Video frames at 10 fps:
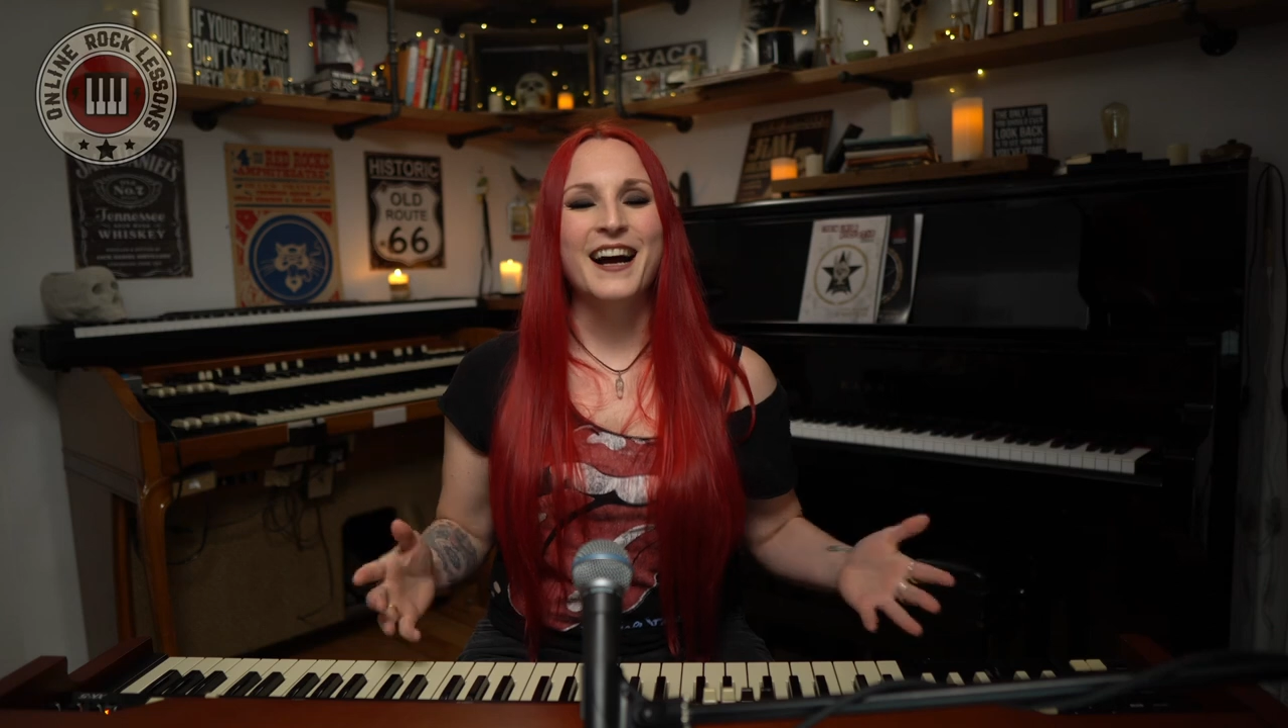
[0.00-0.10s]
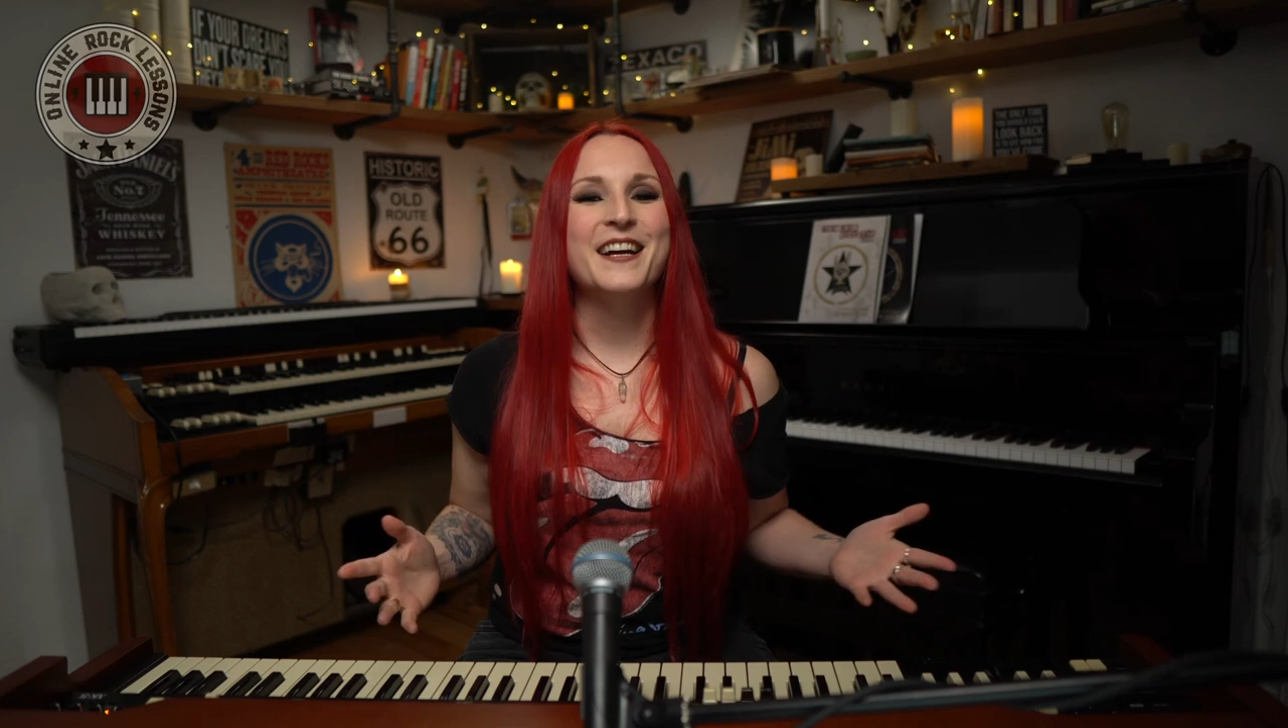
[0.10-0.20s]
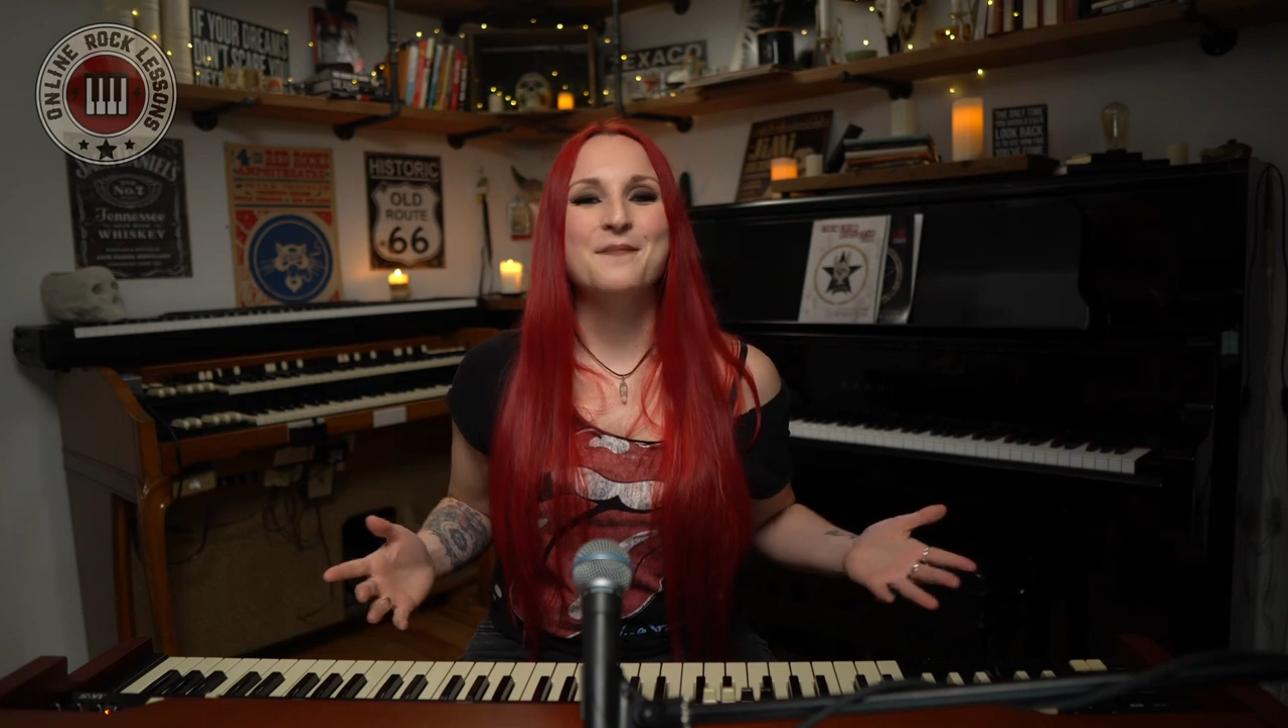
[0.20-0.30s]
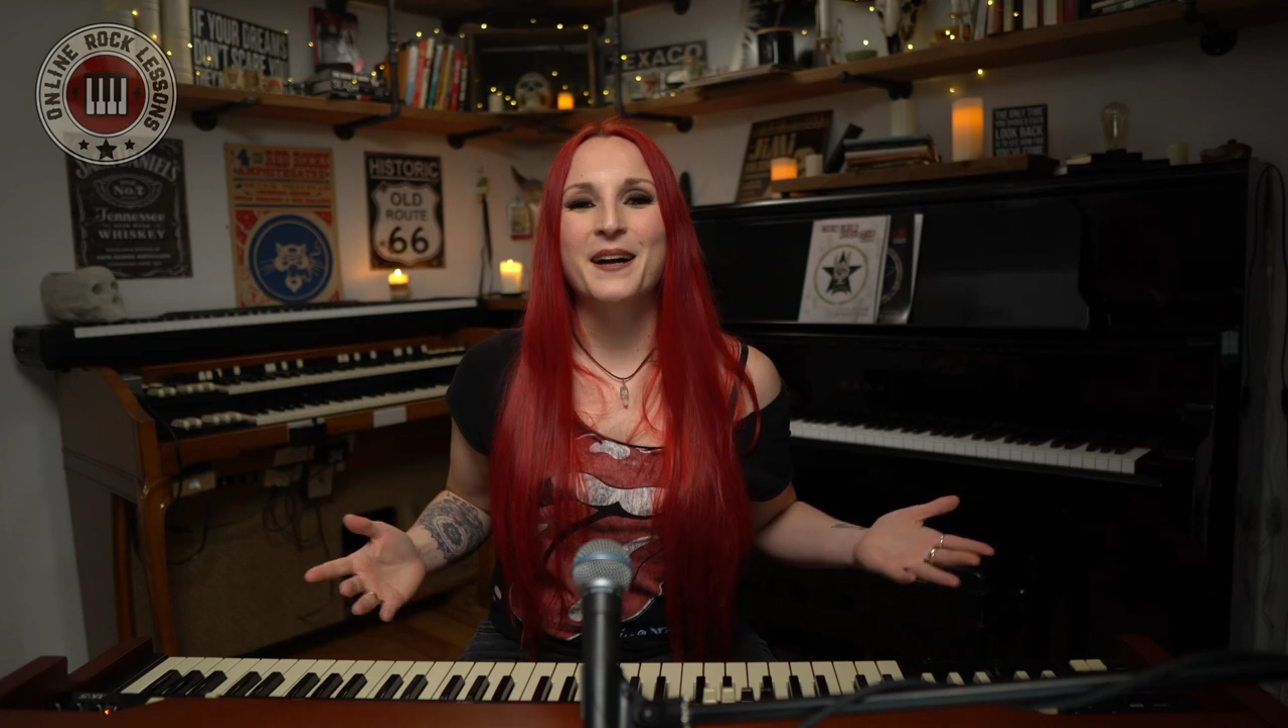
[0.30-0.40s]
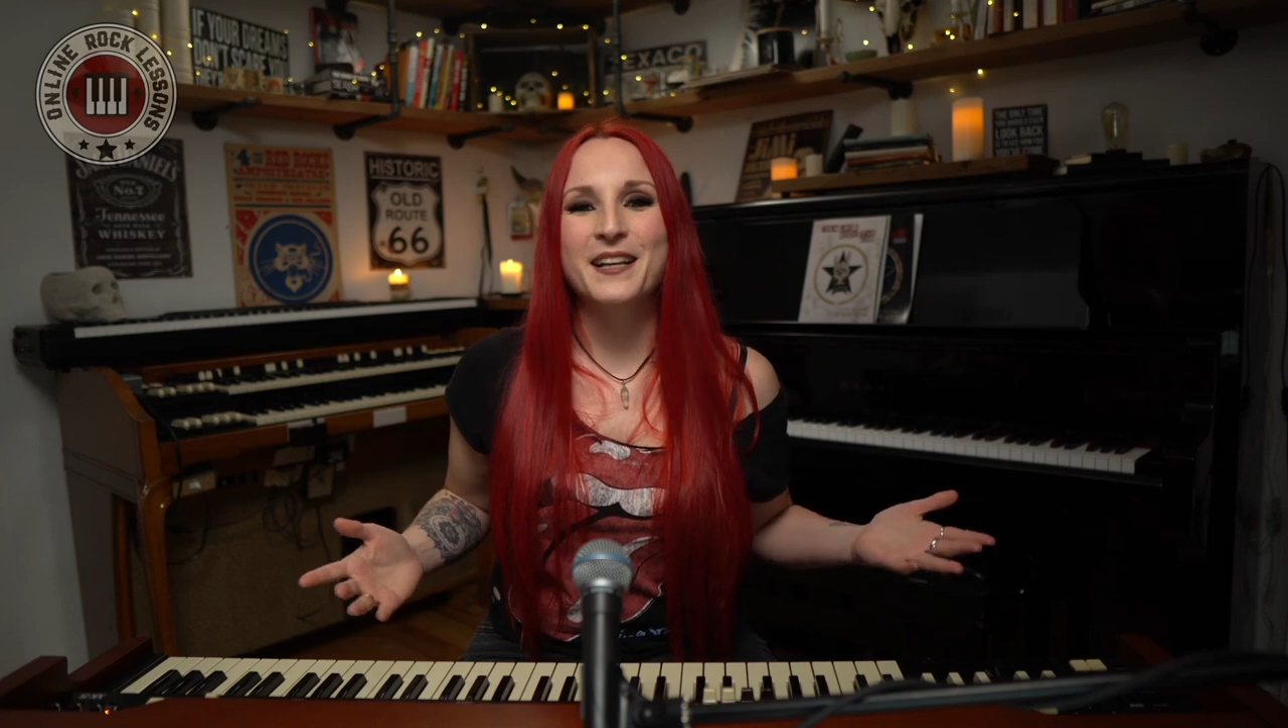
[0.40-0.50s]

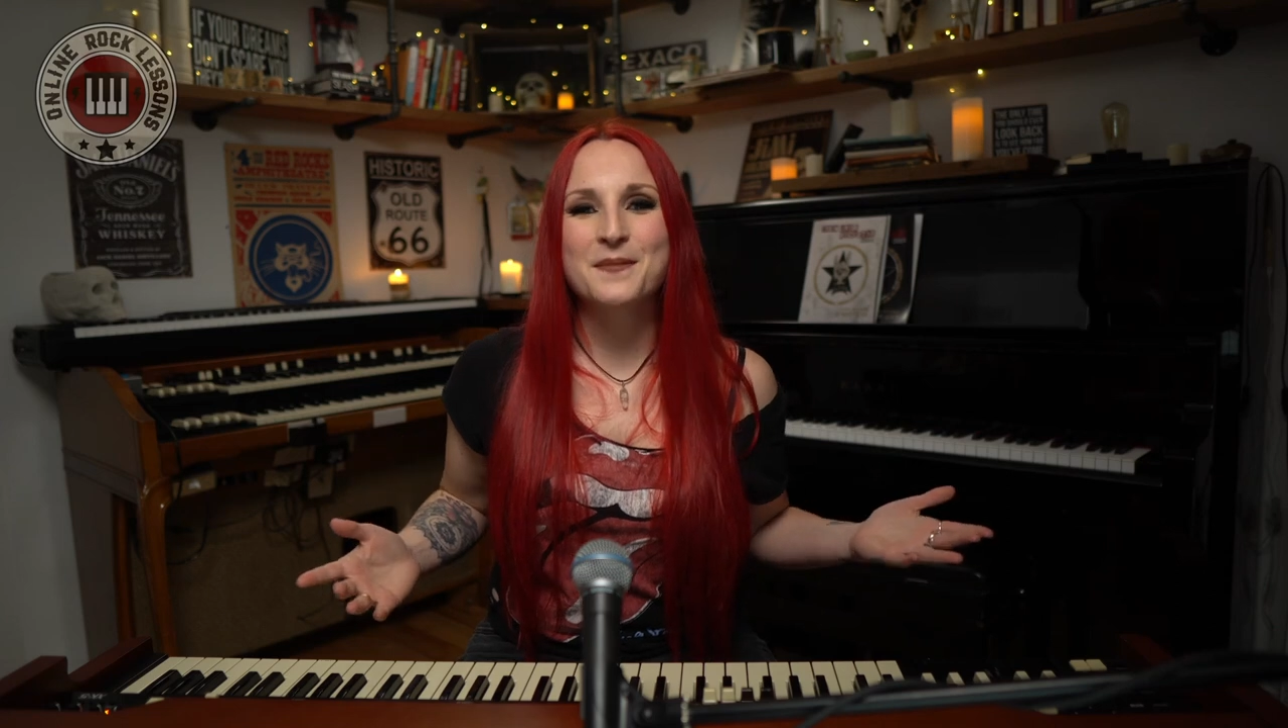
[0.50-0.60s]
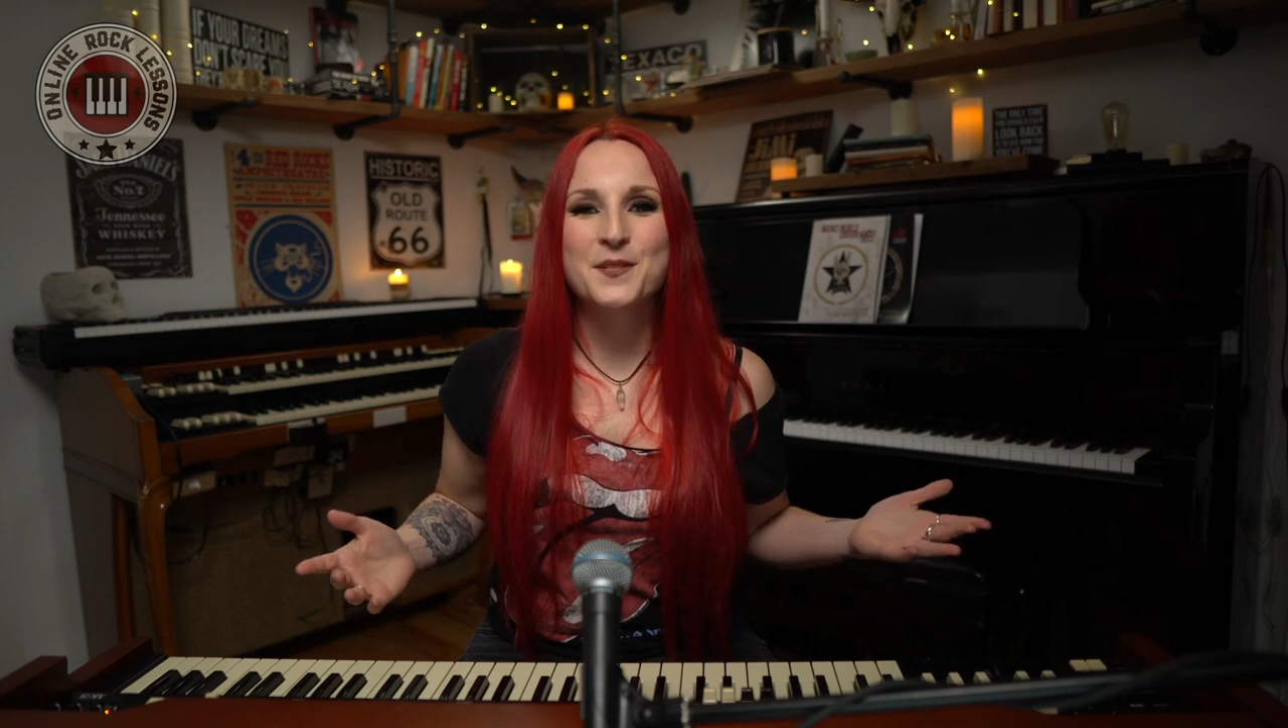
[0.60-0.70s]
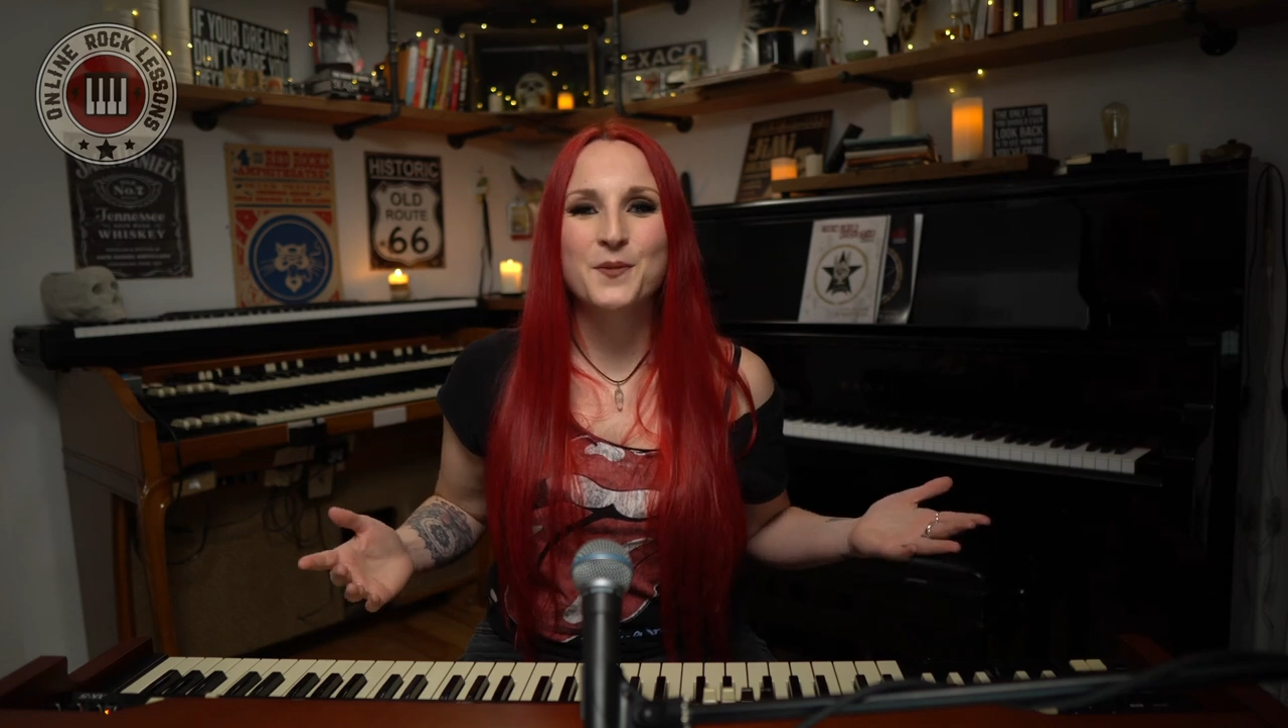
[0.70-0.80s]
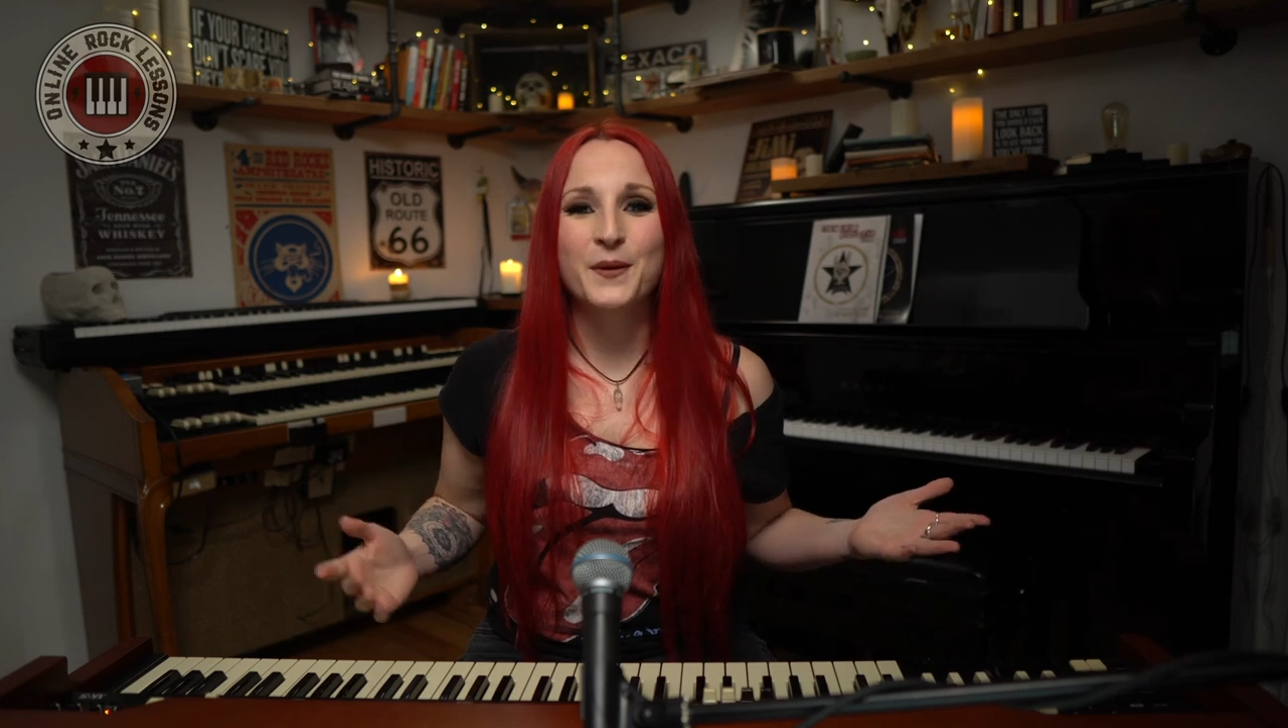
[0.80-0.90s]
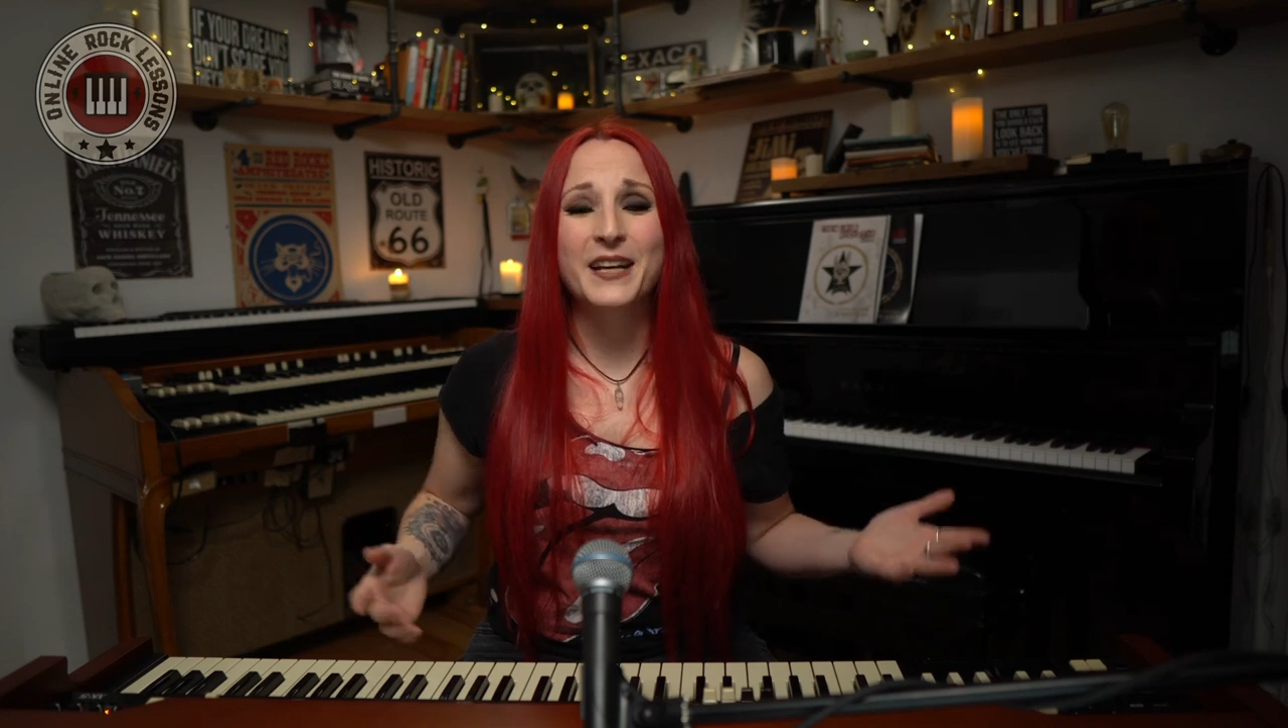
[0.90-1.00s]
Hi, my name is
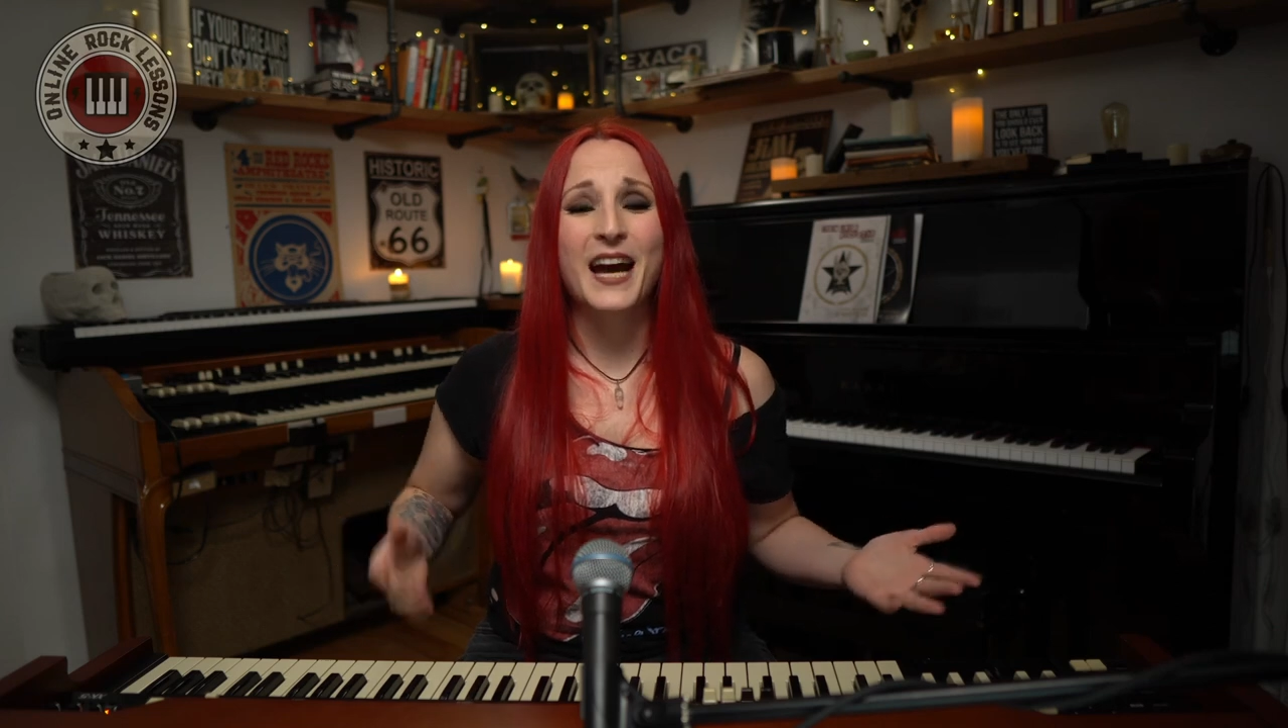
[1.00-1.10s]
Marine.